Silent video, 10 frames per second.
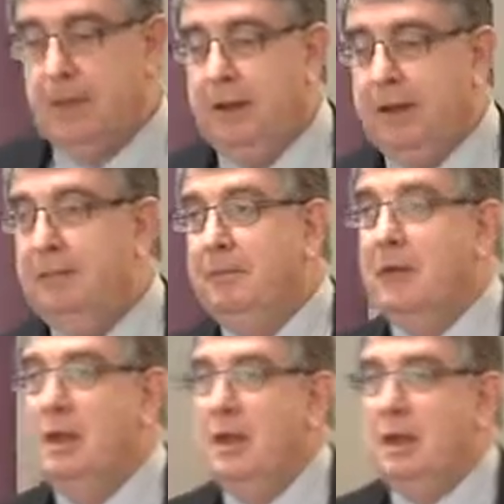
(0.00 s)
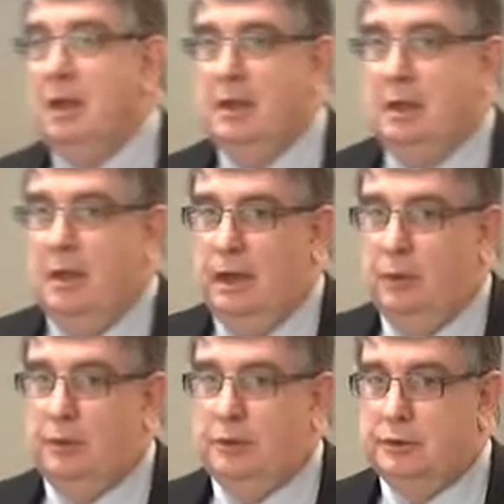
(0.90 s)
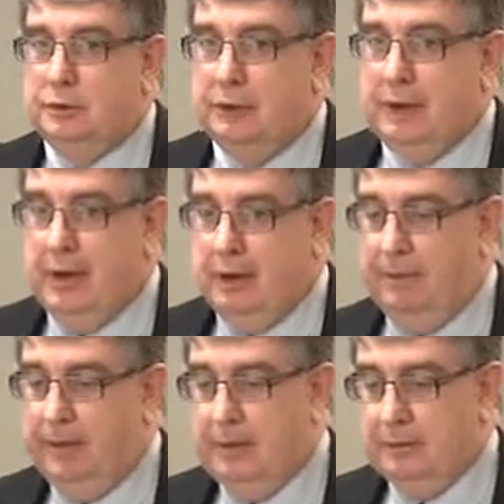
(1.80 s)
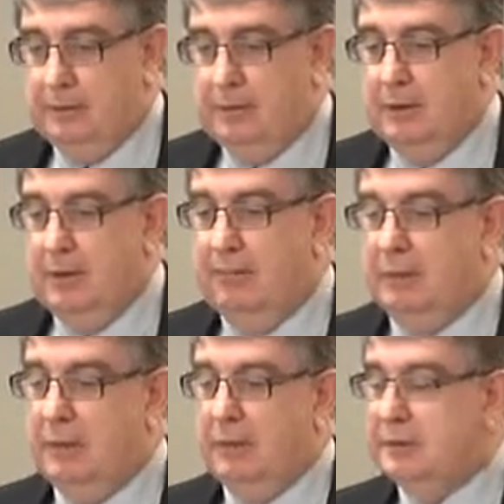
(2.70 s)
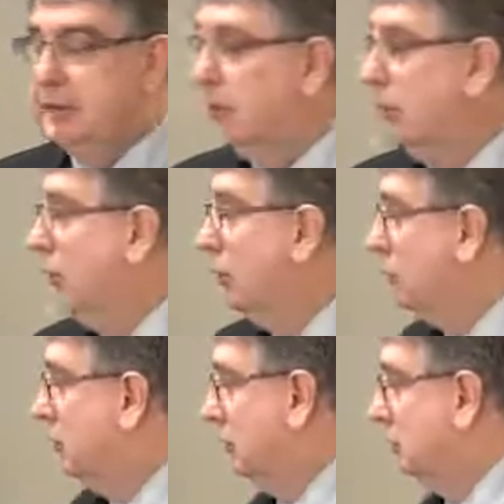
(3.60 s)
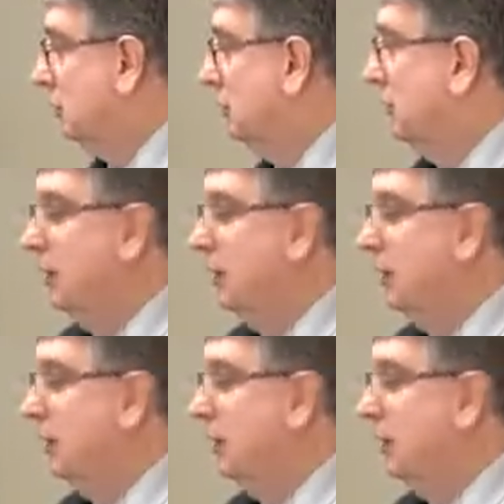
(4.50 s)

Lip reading: And I want to talk now about salary on costs.